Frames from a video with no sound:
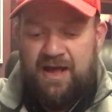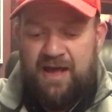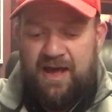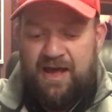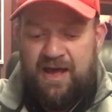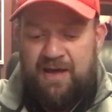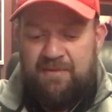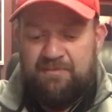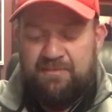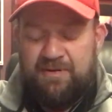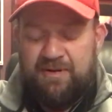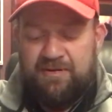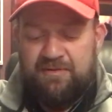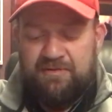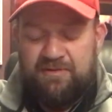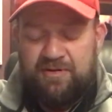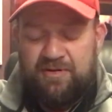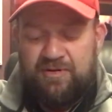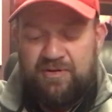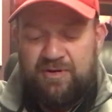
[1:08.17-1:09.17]
But
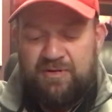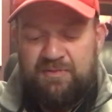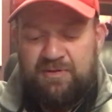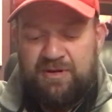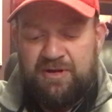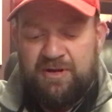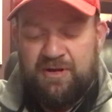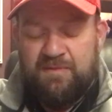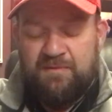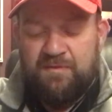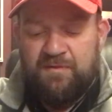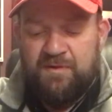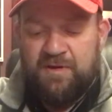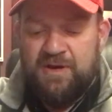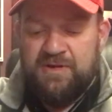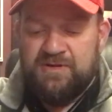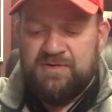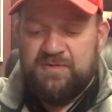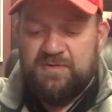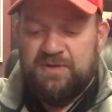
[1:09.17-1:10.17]
you know, you become
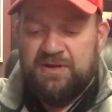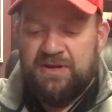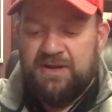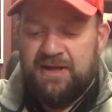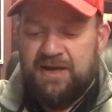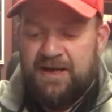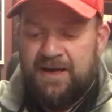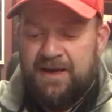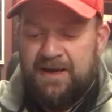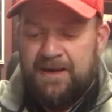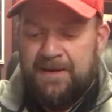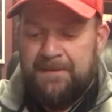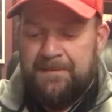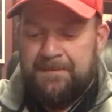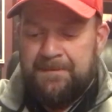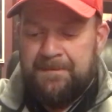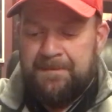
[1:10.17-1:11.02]
friends with the guy,